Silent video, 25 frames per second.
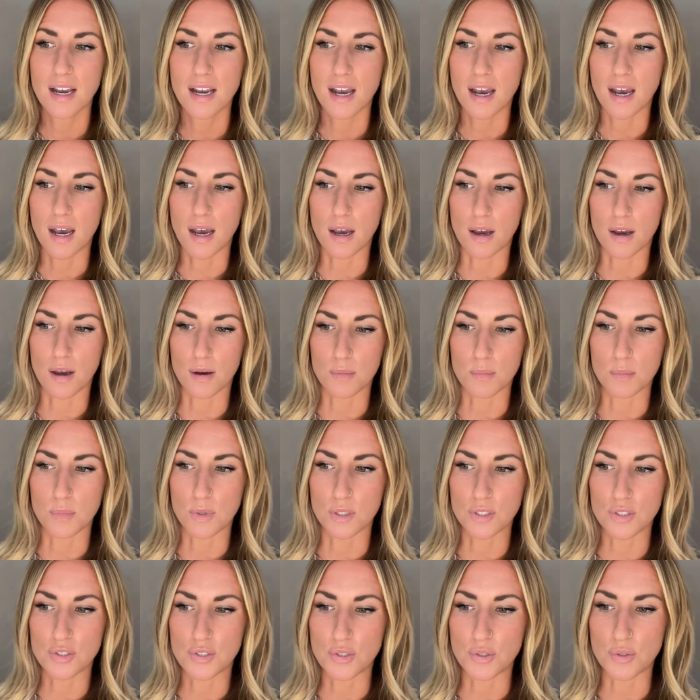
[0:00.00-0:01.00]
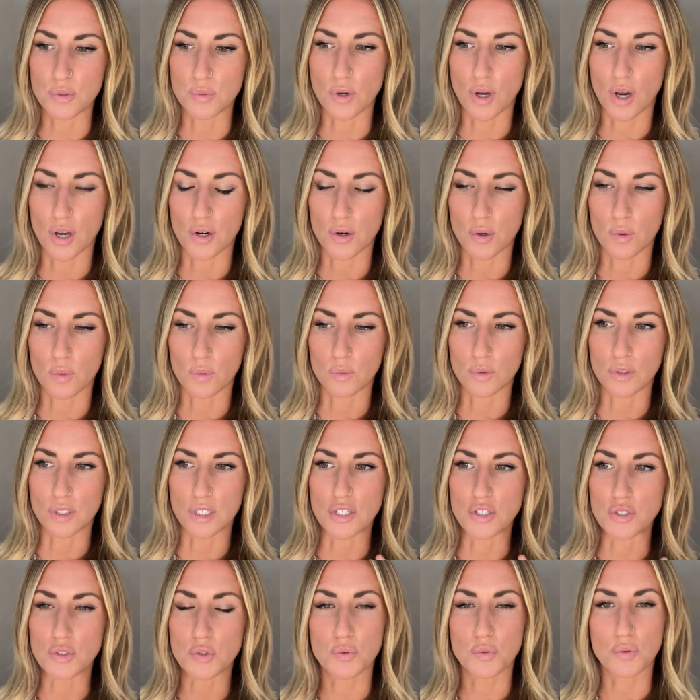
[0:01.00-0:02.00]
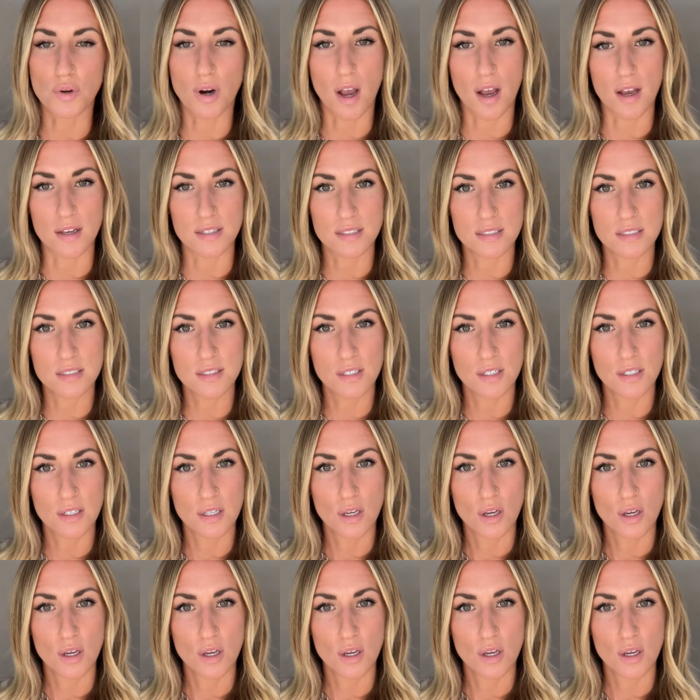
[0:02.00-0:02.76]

to not only trust